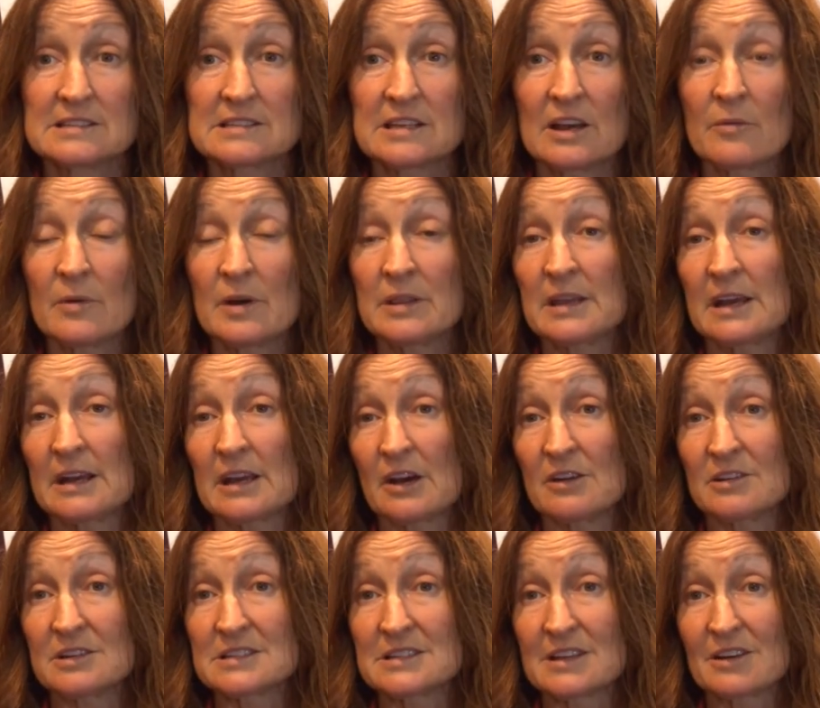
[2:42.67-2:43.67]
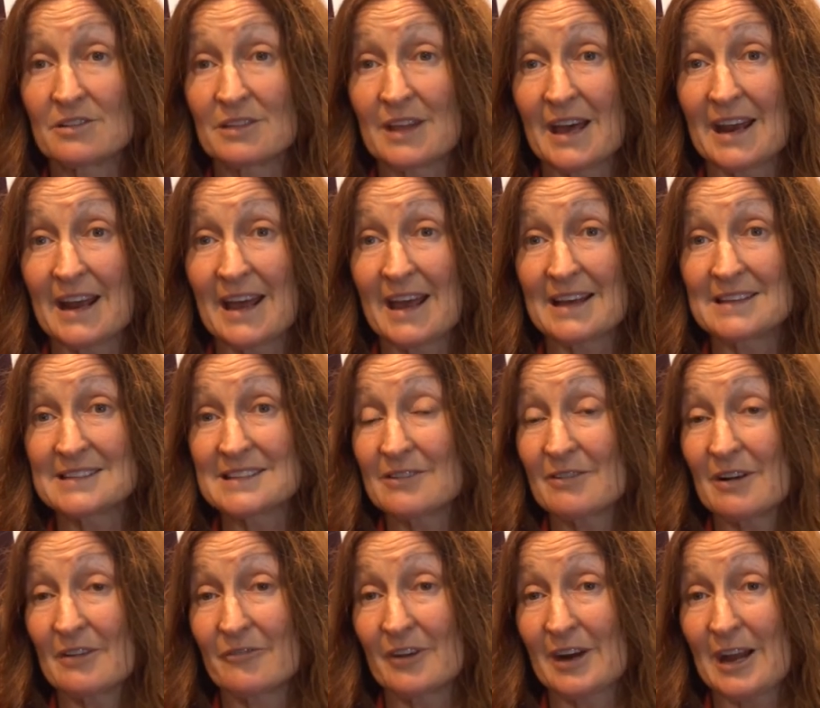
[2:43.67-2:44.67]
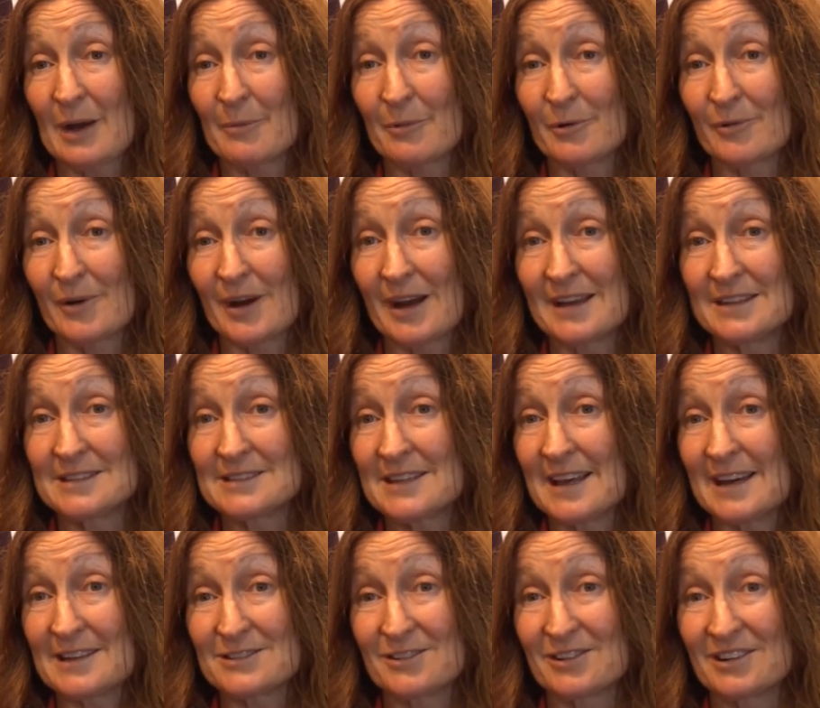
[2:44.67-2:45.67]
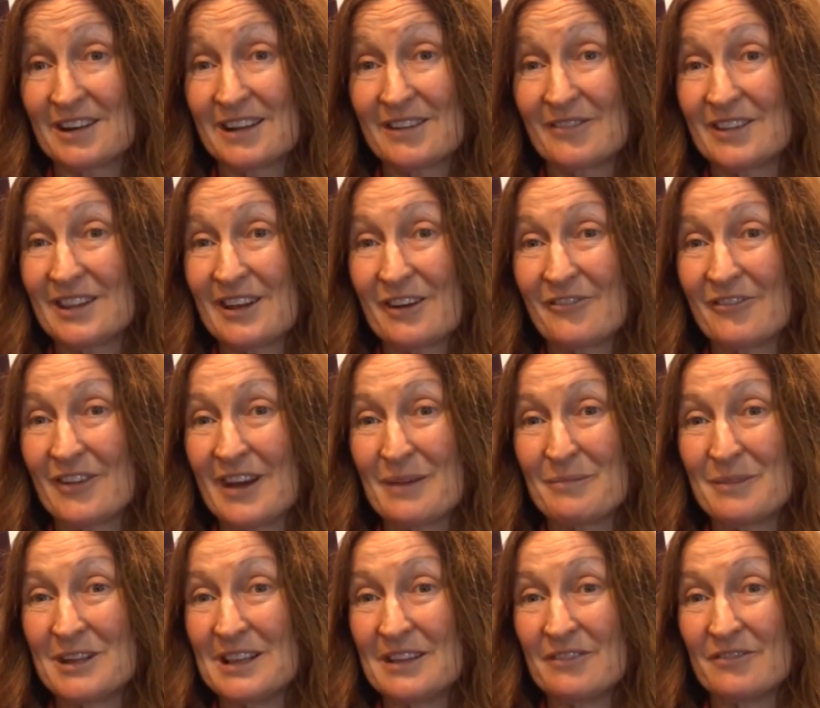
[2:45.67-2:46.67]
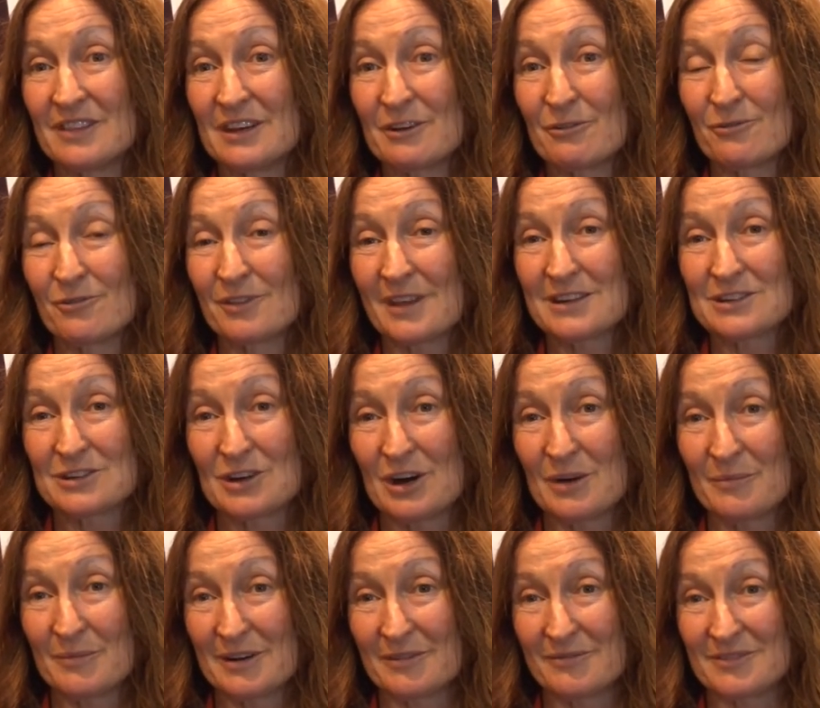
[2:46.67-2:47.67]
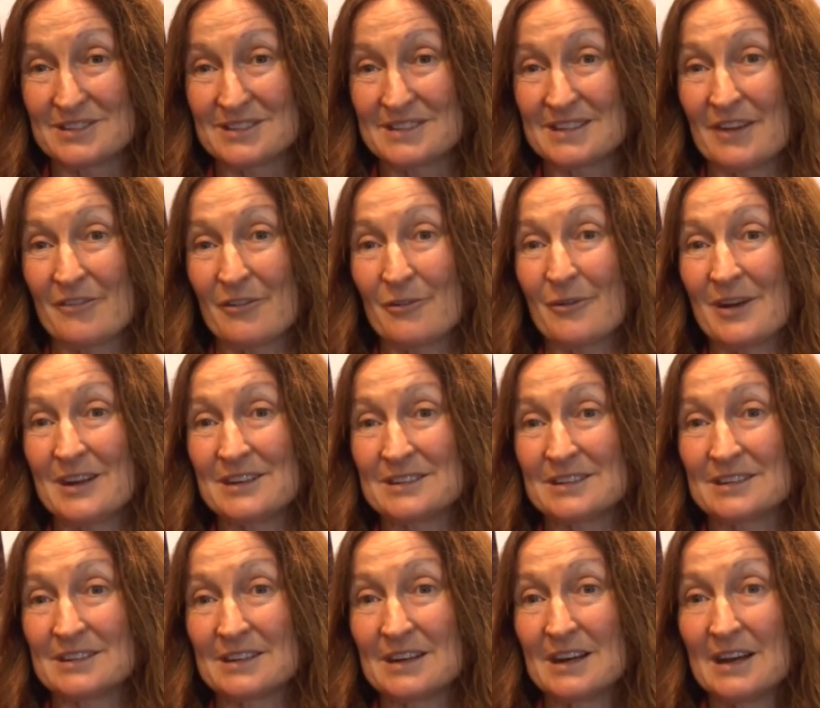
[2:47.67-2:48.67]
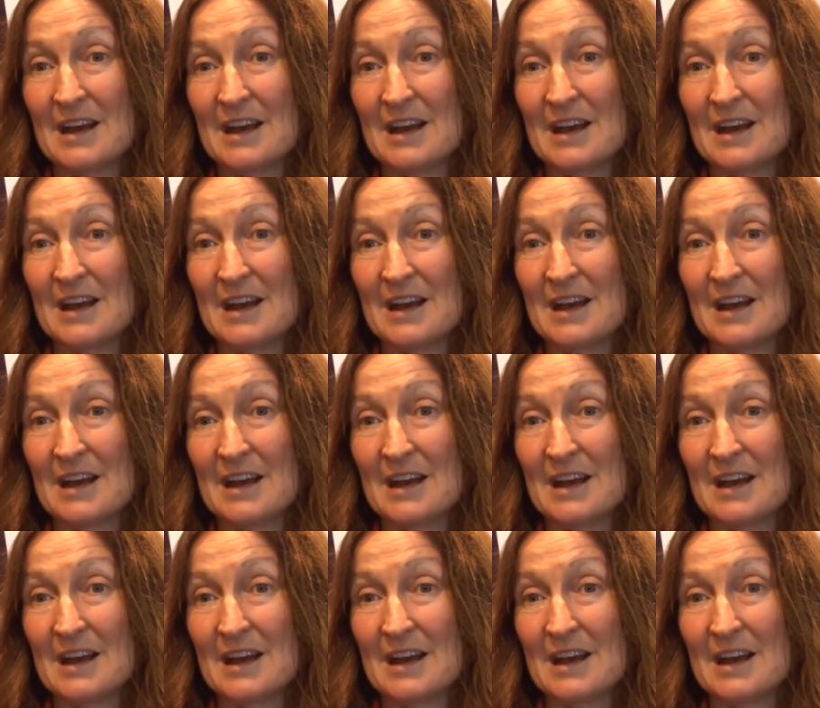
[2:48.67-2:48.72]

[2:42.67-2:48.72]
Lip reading: So when they go to sell that house, they're up for capital gains tax on it, even though family lived there all that time and it was never rented.